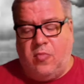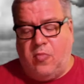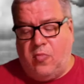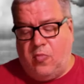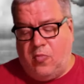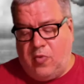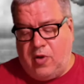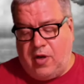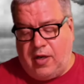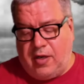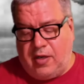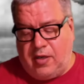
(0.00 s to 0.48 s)

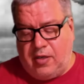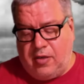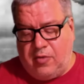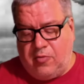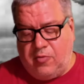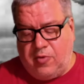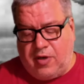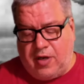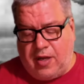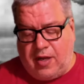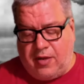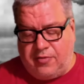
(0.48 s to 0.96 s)

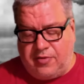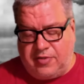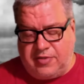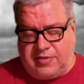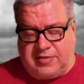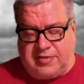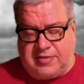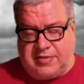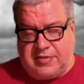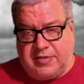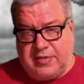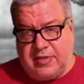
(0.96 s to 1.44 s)
when I
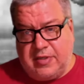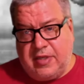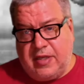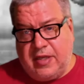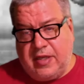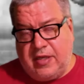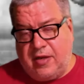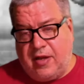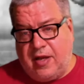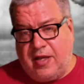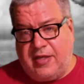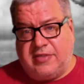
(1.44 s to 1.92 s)
was
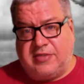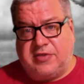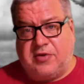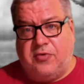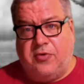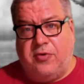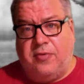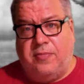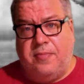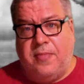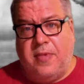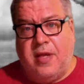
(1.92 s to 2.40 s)
in high
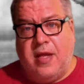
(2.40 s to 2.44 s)
school,